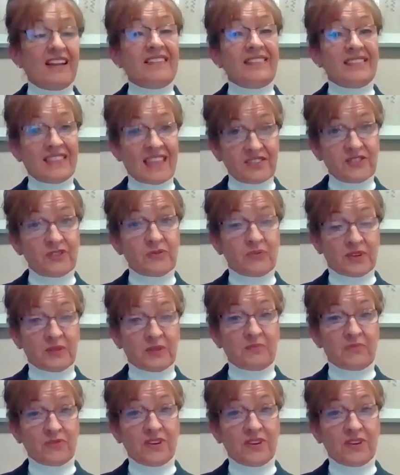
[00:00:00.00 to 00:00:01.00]
That's what a
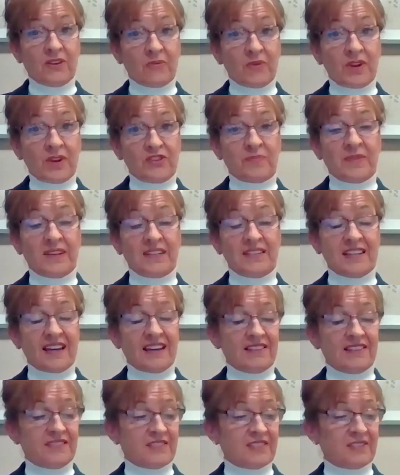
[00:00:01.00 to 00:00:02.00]
prearrangement
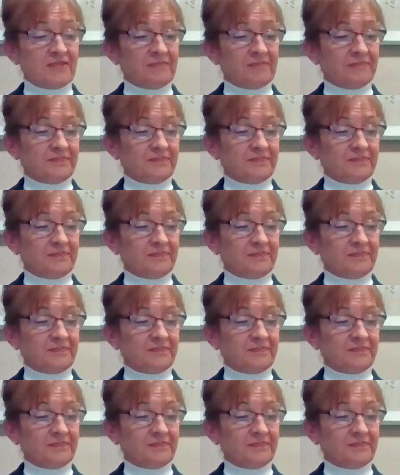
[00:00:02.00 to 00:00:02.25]
does.